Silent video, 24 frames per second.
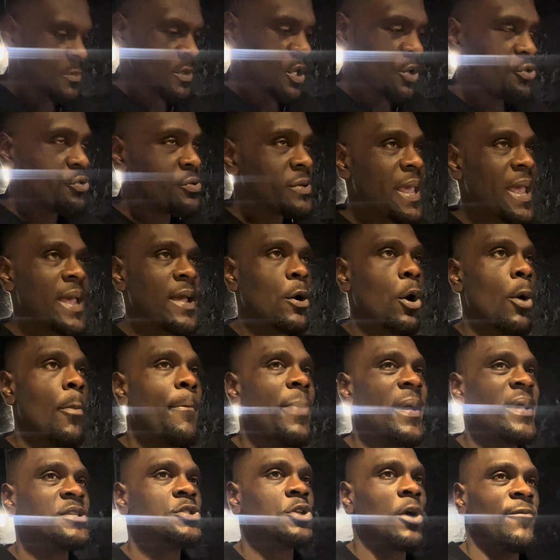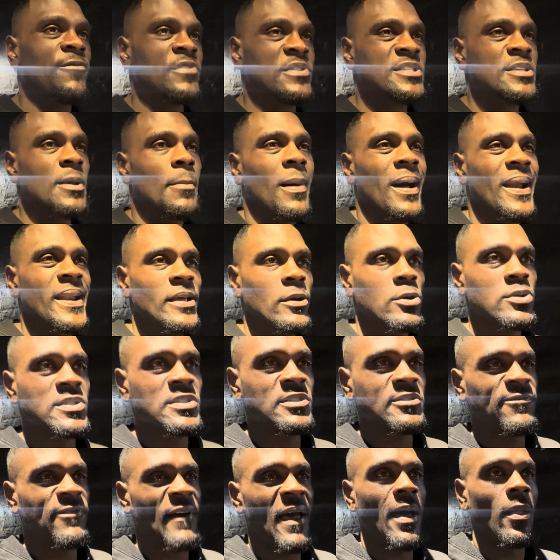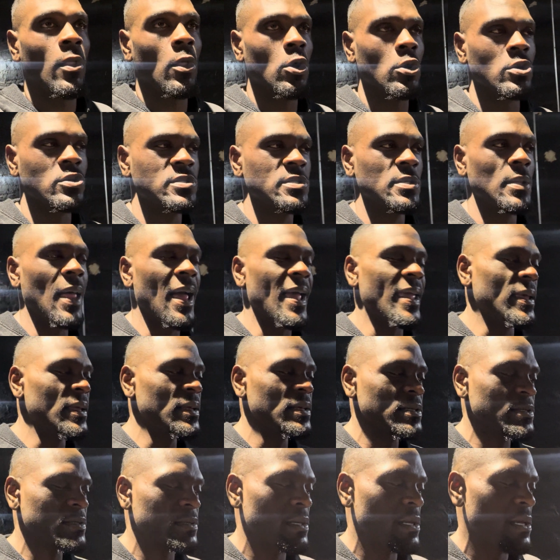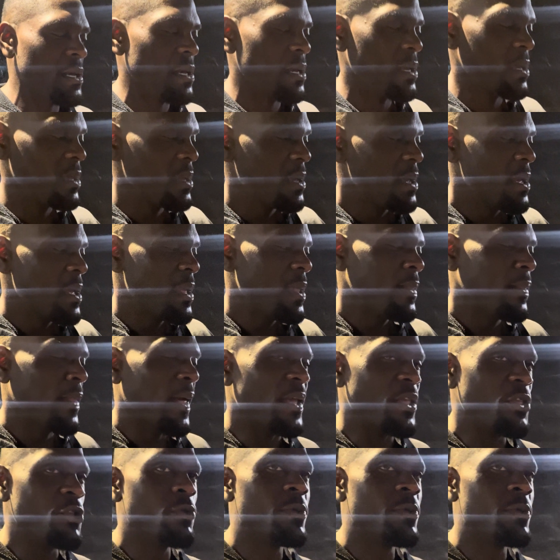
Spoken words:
of somebody else's fat loss. Like you